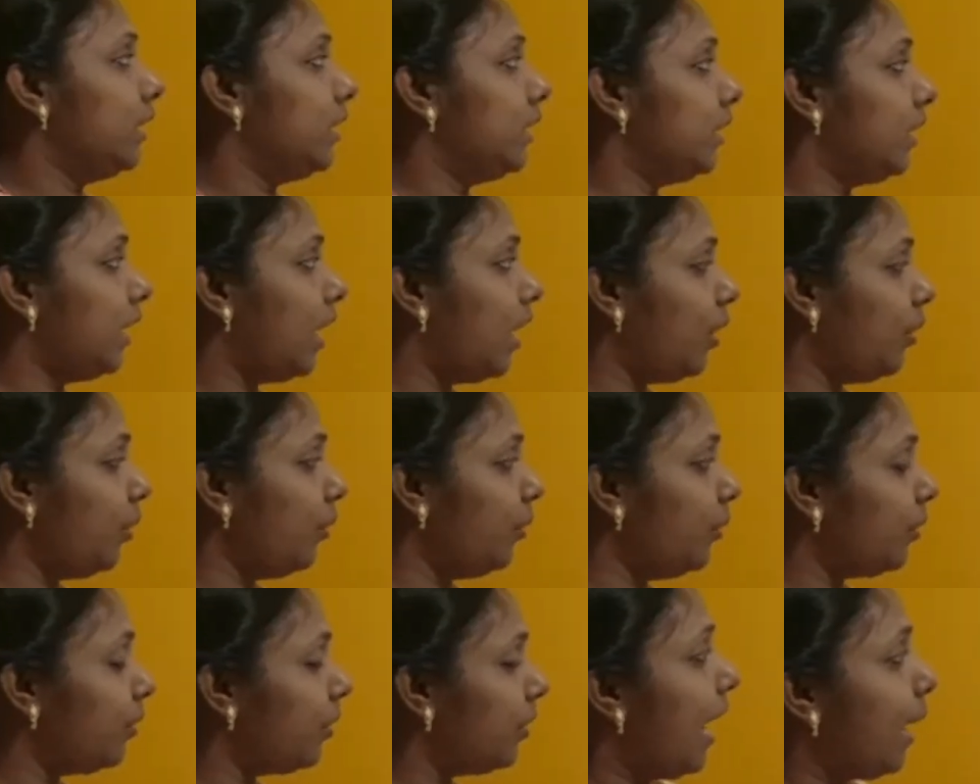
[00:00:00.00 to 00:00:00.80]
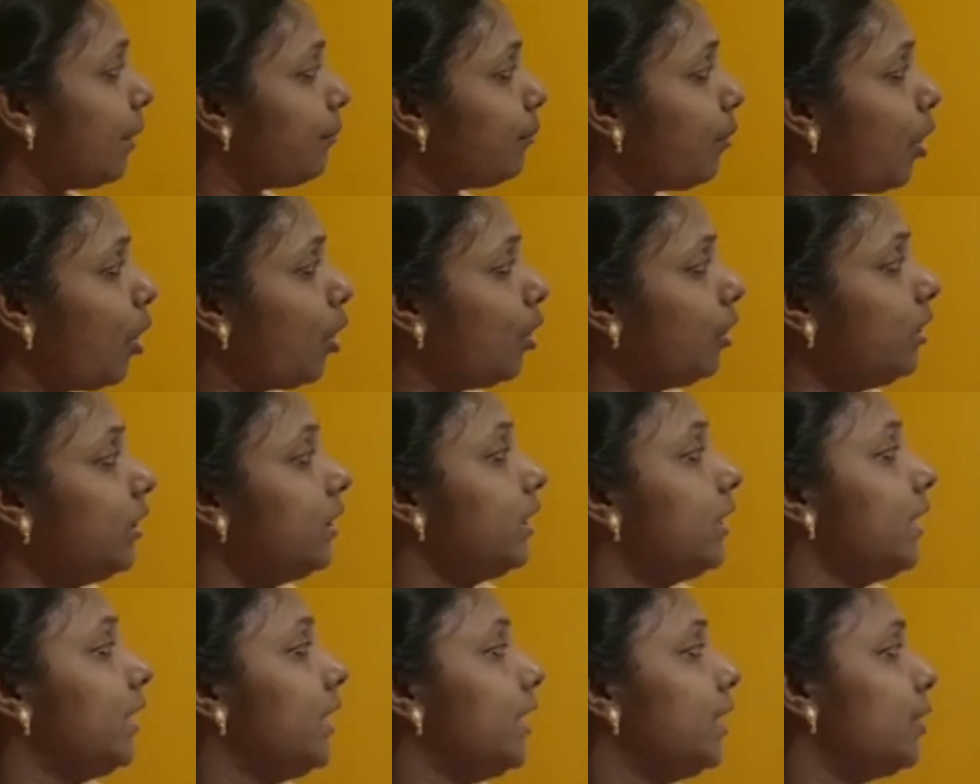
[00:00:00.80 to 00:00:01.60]
Now among
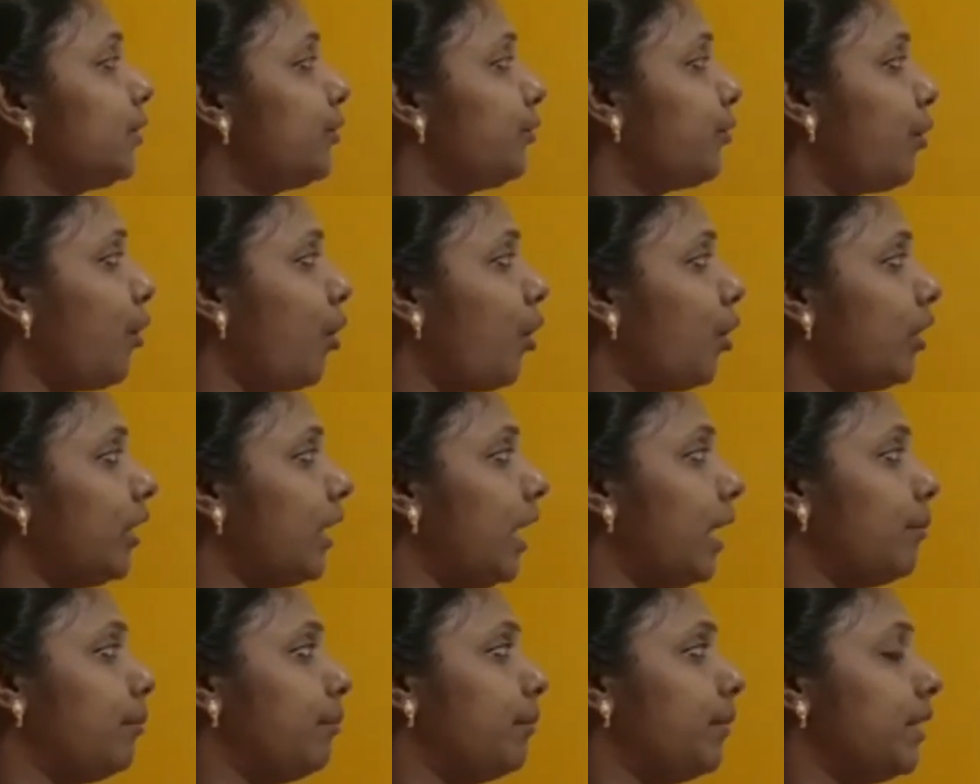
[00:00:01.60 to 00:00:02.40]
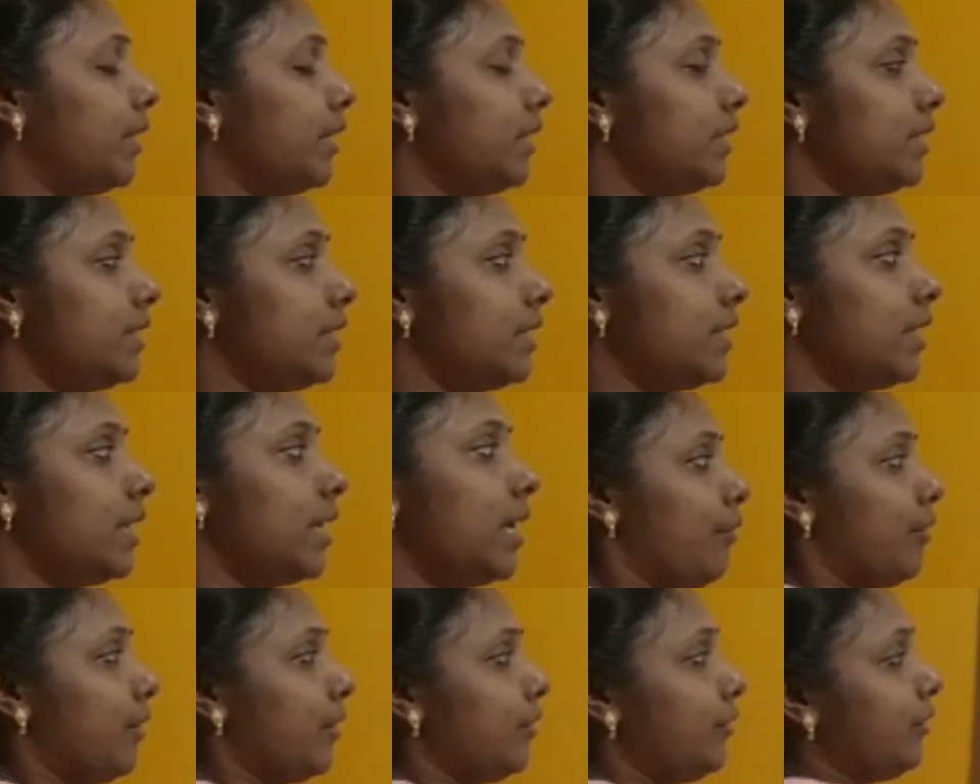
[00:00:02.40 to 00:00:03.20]
these 4 numbers,
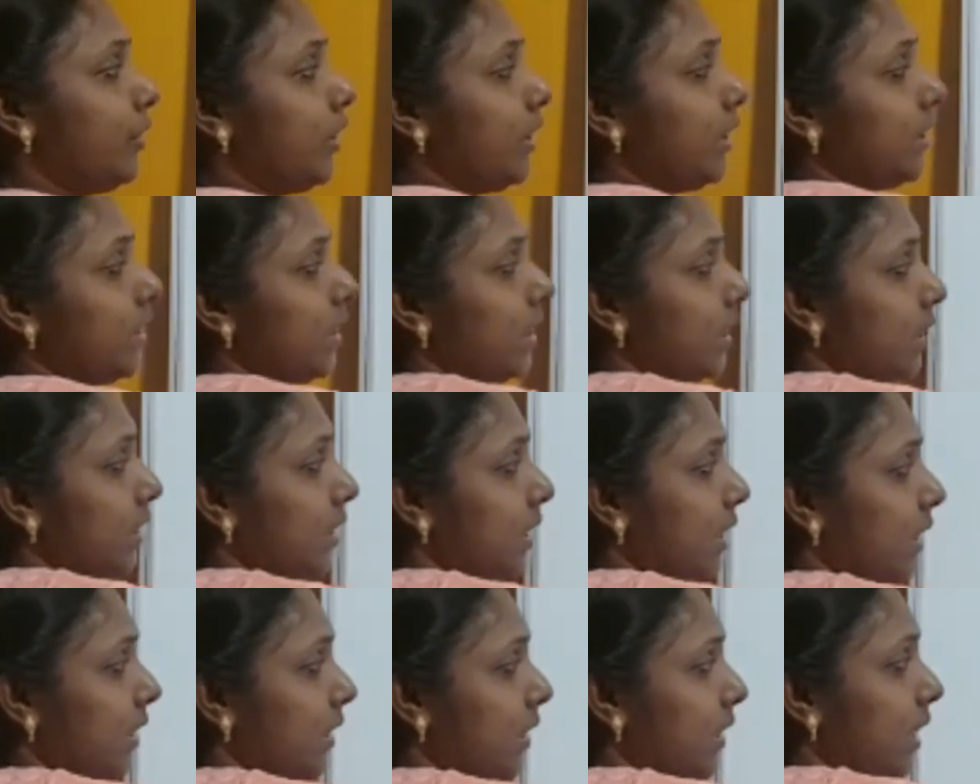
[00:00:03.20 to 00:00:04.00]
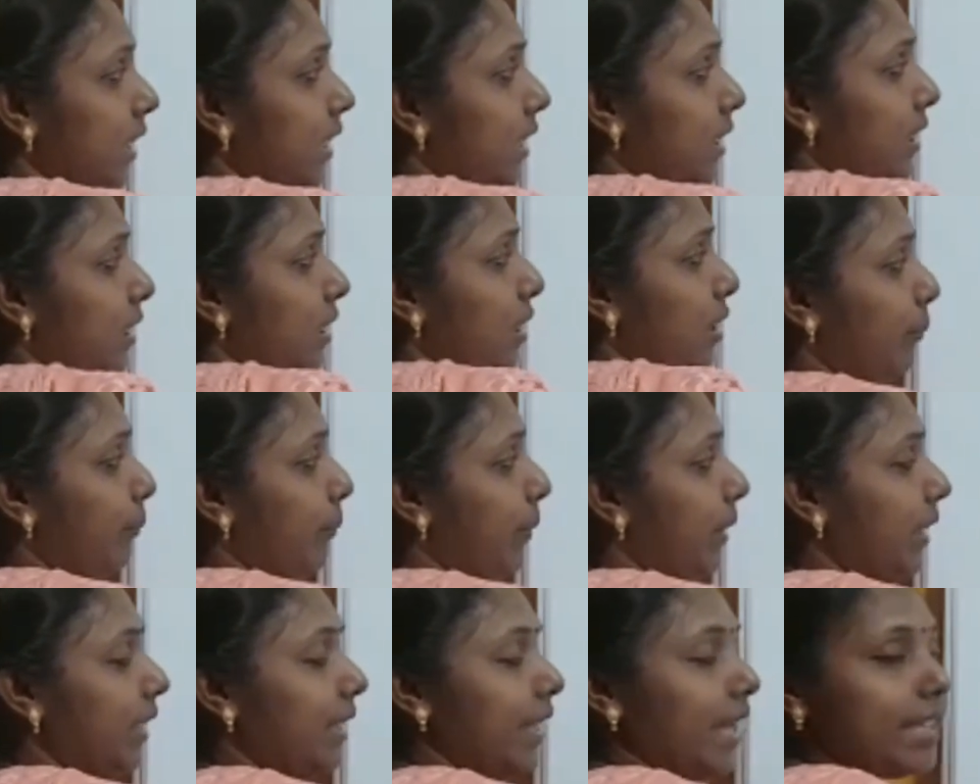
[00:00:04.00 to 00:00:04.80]
56 is the
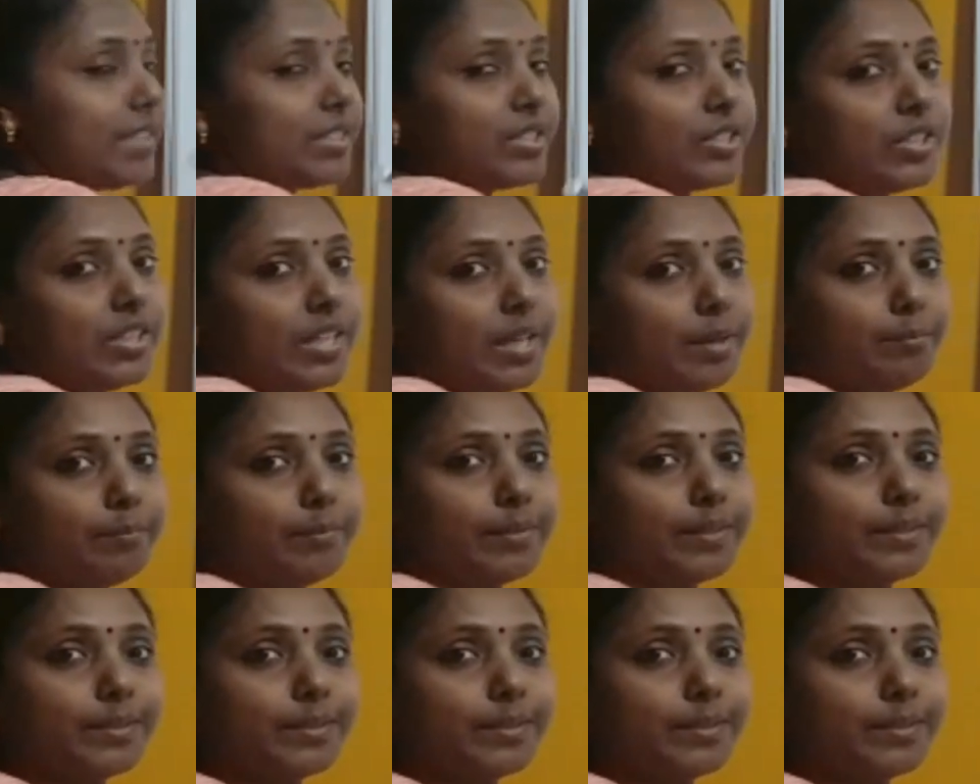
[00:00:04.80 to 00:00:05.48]
biggest number.